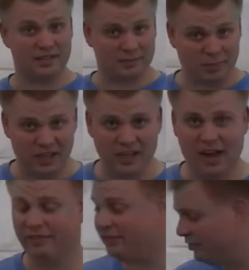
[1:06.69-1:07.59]
It's P D
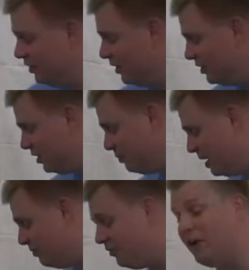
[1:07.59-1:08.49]
F, should
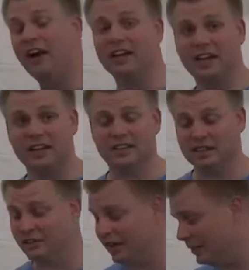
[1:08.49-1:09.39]
be fairly easy
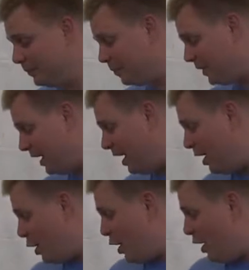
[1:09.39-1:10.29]
to read.
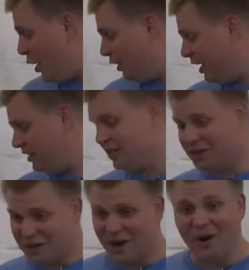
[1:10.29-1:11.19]
Okay, so
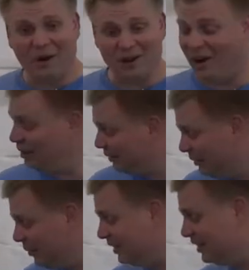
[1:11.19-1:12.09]
you can go along
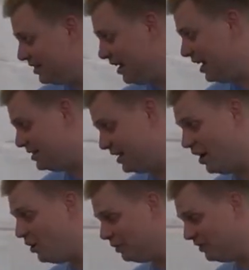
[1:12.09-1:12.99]
with these slides at
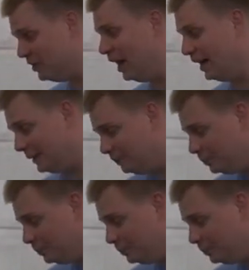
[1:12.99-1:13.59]
home if you'd like.